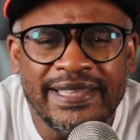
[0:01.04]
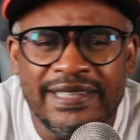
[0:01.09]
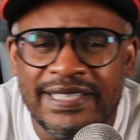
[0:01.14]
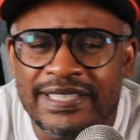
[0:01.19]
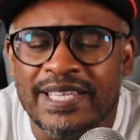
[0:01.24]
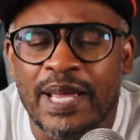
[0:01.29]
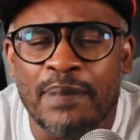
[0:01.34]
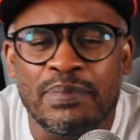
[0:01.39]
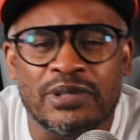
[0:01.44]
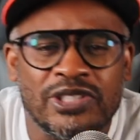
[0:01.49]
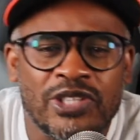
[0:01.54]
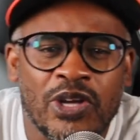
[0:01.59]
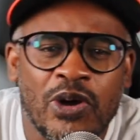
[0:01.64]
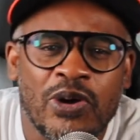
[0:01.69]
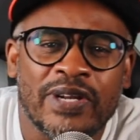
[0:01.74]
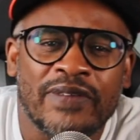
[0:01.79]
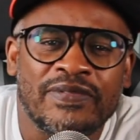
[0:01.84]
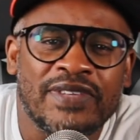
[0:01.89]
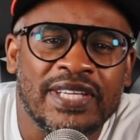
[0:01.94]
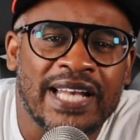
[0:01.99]
this
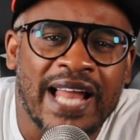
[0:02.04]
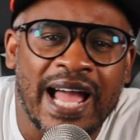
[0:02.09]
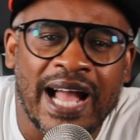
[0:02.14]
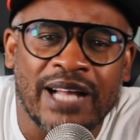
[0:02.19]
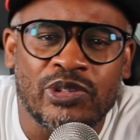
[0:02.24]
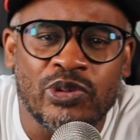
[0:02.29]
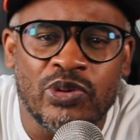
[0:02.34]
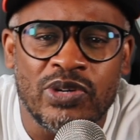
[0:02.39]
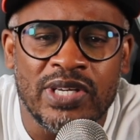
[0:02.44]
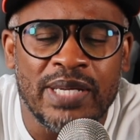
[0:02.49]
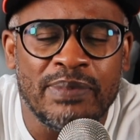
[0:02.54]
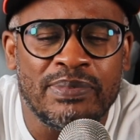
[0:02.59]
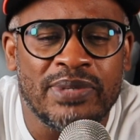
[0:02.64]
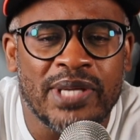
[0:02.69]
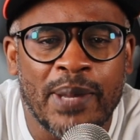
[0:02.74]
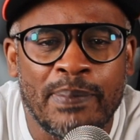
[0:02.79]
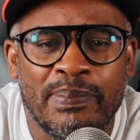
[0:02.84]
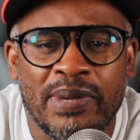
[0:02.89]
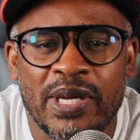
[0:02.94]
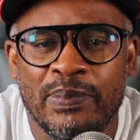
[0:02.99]
episode of the Locked On
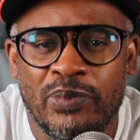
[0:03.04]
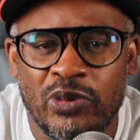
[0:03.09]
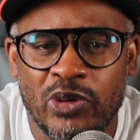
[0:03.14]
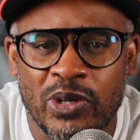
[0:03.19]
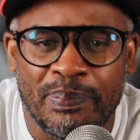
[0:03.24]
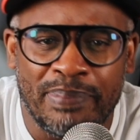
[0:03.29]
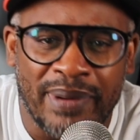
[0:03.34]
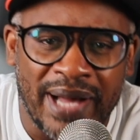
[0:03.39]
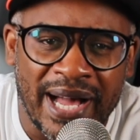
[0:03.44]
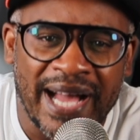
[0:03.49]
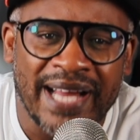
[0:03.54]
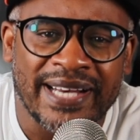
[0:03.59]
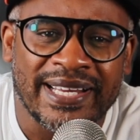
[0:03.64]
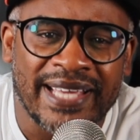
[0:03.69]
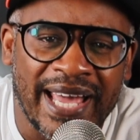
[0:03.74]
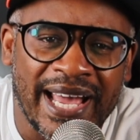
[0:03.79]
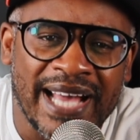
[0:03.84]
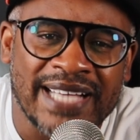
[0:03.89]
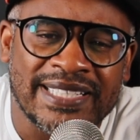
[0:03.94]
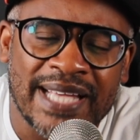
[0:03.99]
NBA Big Board
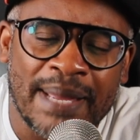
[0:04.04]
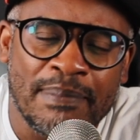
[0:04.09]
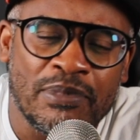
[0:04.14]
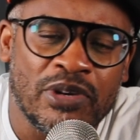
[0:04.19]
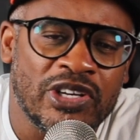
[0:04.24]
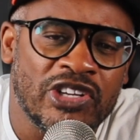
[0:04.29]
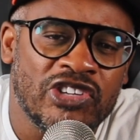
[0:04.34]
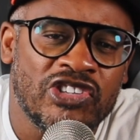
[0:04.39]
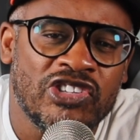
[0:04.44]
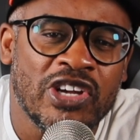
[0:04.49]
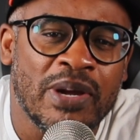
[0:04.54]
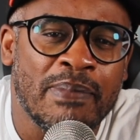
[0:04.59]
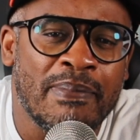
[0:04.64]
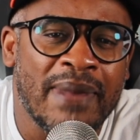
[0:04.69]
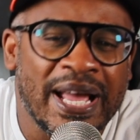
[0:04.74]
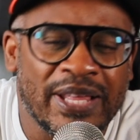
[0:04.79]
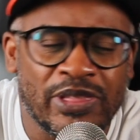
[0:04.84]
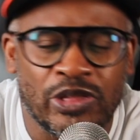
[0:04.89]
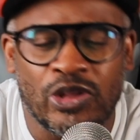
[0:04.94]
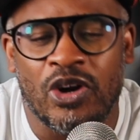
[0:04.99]
podcast, I'm going to share
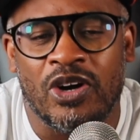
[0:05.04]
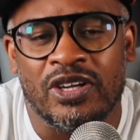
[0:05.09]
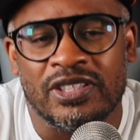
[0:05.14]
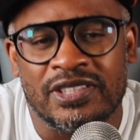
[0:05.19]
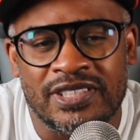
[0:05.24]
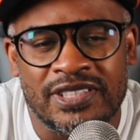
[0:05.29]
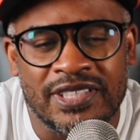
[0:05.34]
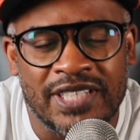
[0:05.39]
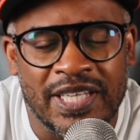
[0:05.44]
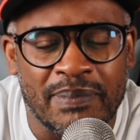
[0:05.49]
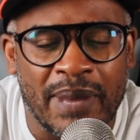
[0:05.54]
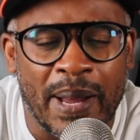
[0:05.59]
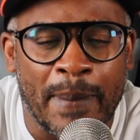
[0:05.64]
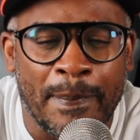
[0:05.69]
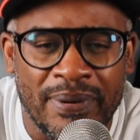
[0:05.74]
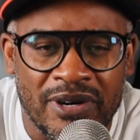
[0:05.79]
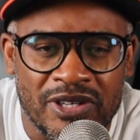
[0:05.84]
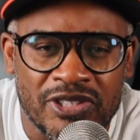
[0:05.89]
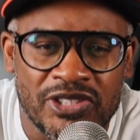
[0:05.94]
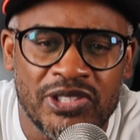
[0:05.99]
my thoughts and my
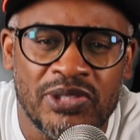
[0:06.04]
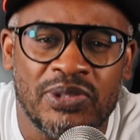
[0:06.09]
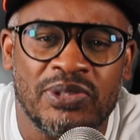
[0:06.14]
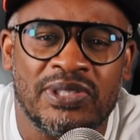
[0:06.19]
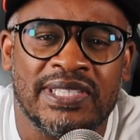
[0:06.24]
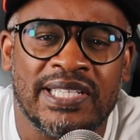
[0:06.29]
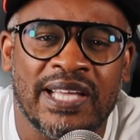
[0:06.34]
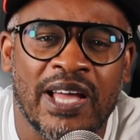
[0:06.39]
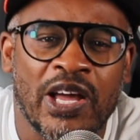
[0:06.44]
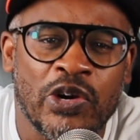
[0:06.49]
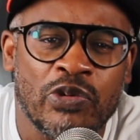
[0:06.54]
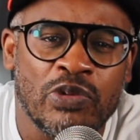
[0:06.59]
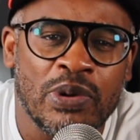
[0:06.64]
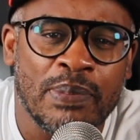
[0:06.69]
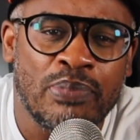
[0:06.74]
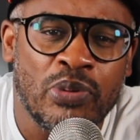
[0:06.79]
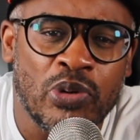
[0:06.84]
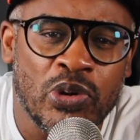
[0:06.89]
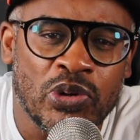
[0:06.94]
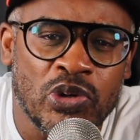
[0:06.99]
personal scouting
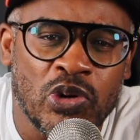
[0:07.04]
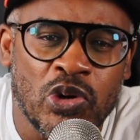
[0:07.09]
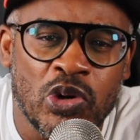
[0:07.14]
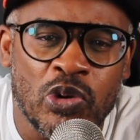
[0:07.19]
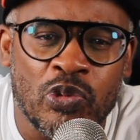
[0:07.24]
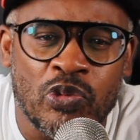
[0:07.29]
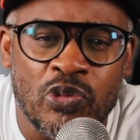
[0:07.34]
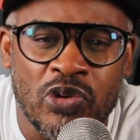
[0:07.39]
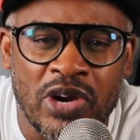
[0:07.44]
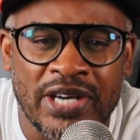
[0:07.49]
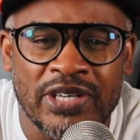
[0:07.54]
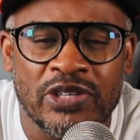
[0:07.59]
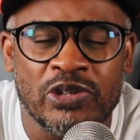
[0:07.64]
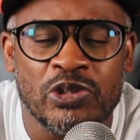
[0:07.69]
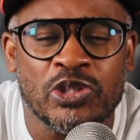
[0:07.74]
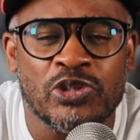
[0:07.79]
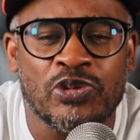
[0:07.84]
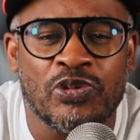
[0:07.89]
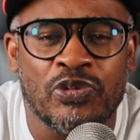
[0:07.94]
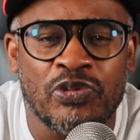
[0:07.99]
report on
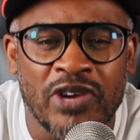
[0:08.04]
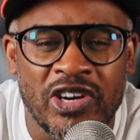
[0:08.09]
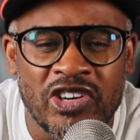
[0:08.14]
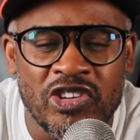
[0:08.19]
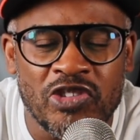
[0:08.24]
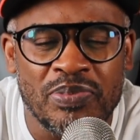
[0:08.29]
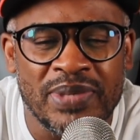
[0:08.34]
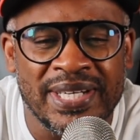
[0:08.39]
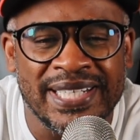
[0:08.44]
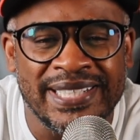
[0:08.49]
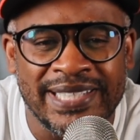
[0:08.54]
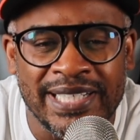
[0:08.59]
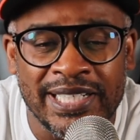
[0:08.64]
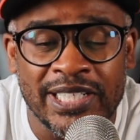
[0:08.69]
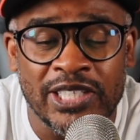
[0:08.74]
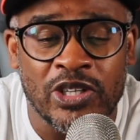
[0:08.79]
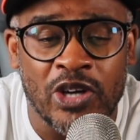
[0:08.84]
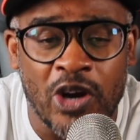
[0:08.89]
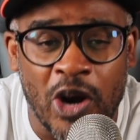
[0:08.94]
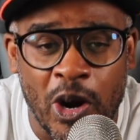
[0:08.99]
Rutgers freshman
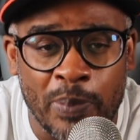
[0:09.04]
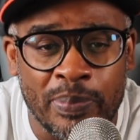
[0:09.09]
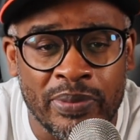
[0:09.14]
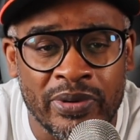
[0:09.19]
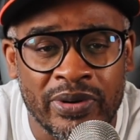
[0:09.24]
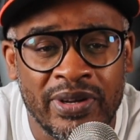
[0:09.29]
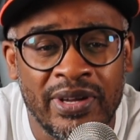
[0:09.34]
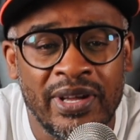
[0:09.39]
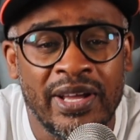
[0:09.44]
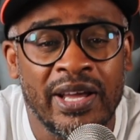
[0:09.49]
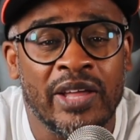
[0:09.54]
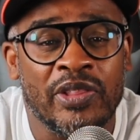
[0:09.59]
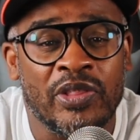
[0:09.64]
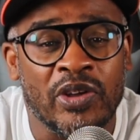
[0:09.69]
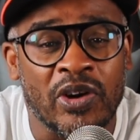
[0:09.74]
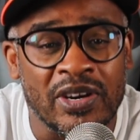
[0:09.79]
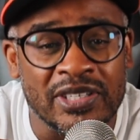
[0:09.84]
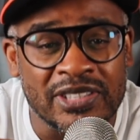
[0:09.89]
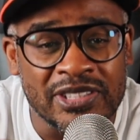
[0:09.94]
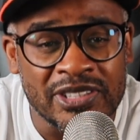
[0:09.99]
Dylan Harper. There
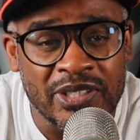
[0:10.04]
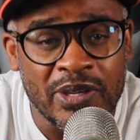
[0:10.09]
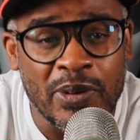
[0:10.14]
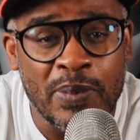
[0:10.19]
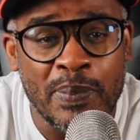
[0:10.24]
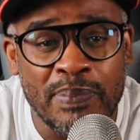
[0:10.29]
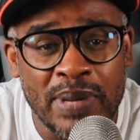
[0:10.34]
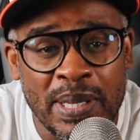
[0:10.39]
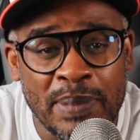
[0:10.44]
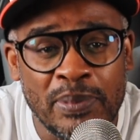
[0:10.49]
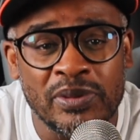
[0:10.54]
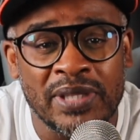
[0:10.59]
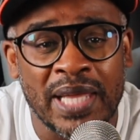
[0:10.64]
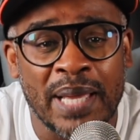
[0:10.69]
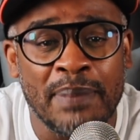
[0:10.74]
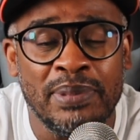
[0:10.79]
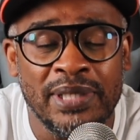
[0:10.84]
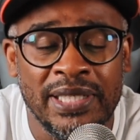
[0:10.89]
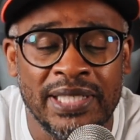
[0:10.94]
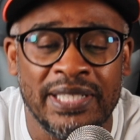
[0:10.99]
are some people
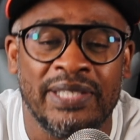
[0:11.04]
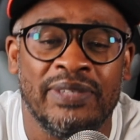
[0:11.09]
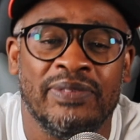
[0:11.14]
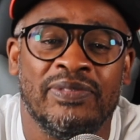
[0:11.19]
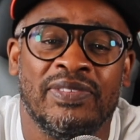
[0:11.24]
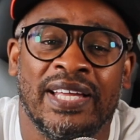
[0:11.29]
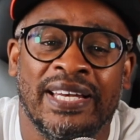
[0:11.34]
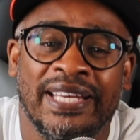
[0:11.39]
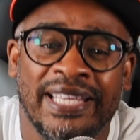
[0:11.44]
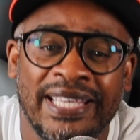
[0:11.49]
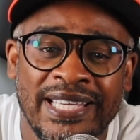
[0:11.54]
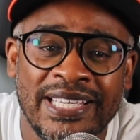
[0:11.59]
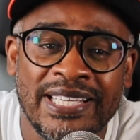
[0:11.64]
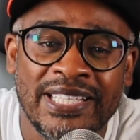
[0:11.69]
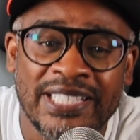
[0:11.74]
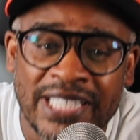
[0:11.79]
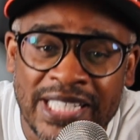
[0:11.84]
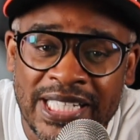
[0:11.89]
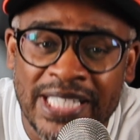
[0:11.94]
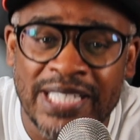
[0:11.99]
that believe that he
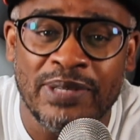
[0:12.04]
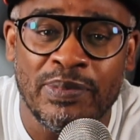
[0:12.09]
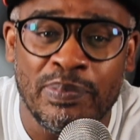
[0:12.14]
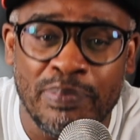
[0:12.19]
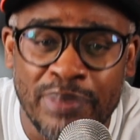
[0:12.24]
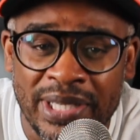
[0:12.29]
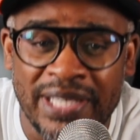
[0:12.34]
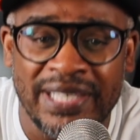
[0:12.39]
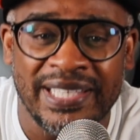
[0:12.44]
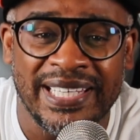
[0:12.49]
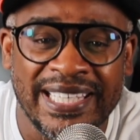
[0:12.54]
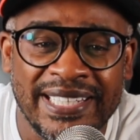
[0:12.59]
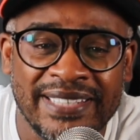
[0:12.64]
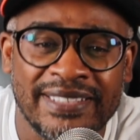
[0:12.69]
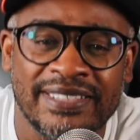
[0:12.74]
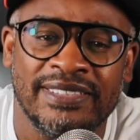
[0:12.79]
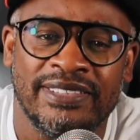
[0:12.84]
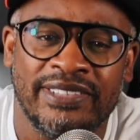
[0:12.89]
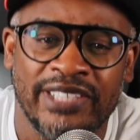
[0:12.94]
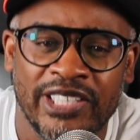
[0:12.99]
could be in
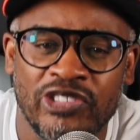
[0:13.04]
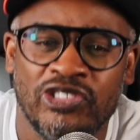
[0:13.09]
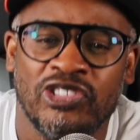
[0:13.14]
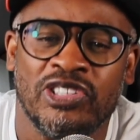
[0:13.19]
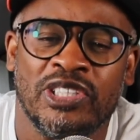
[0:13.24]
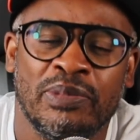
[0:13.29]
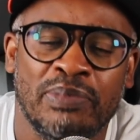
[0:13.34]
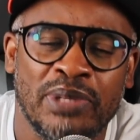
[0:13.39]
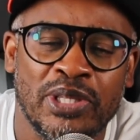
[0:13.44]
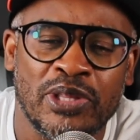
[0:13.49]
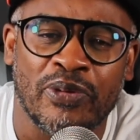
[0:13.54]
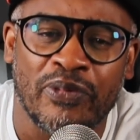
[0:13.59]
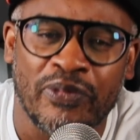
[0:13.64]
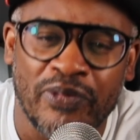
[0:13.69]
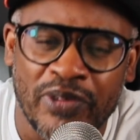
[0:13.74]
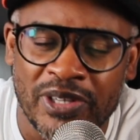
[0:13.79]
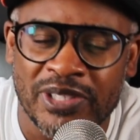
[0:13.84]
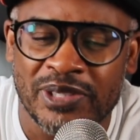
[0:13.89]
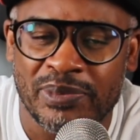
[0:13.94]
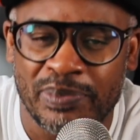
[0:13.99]
contention to be the
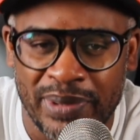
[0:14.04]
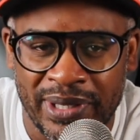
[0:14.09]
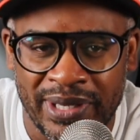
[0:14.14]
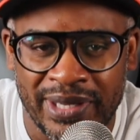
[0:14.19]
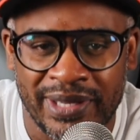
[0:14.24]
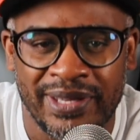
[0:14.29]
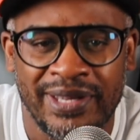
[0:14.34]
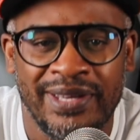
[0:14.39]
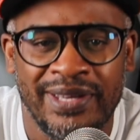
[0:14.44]
first pick